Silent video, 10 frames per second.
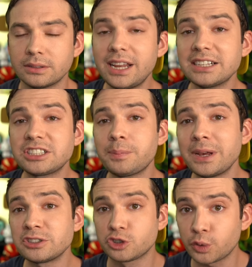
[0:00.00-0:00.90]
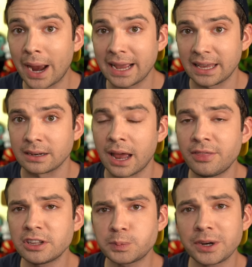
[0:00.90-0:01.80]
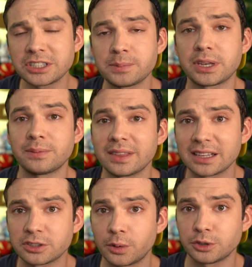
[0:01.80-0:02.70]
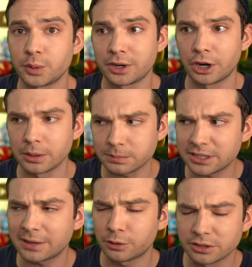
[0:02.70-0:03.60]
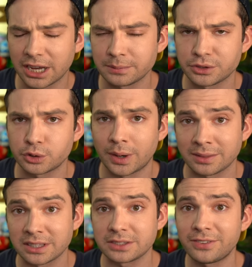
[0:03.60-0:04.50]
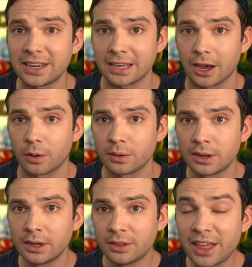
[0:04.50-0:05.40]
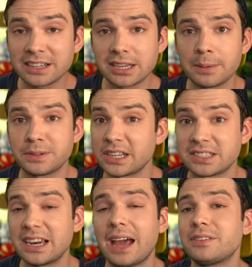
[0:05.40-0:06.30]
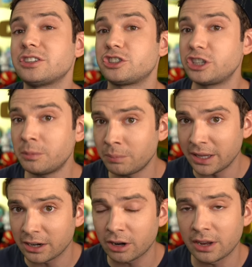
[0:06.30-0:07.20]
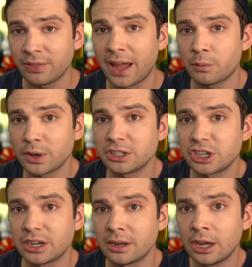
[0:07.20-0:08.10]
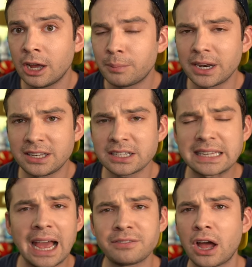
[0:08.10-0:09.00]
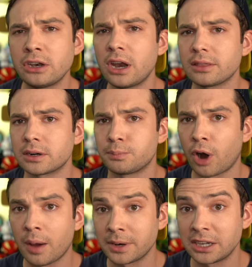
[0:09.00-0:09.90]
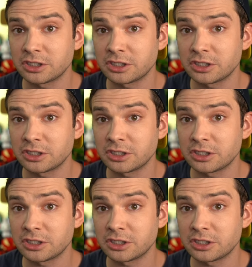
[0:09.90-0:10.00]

Next up is Dragon, and this brings up something that's going to occur several times throughout this video. That type doesn't have a gym leader in that region, but it does have another prominent